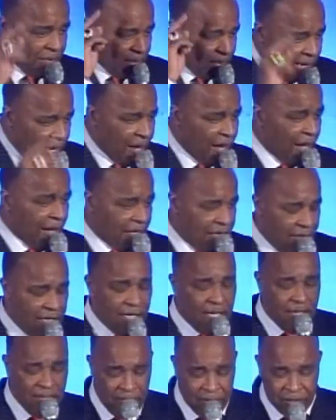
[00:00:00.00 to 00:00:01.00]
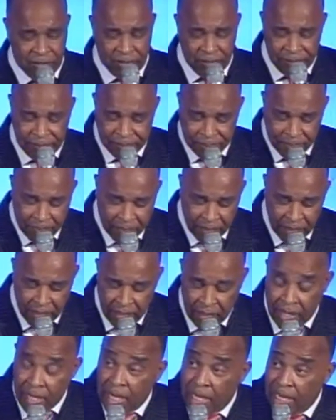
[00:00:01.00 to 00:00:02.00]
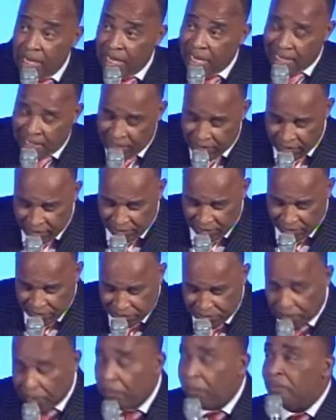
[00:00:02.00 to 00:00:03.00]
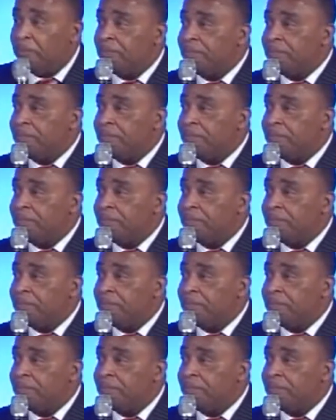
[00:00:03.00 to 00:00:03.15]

God is in control.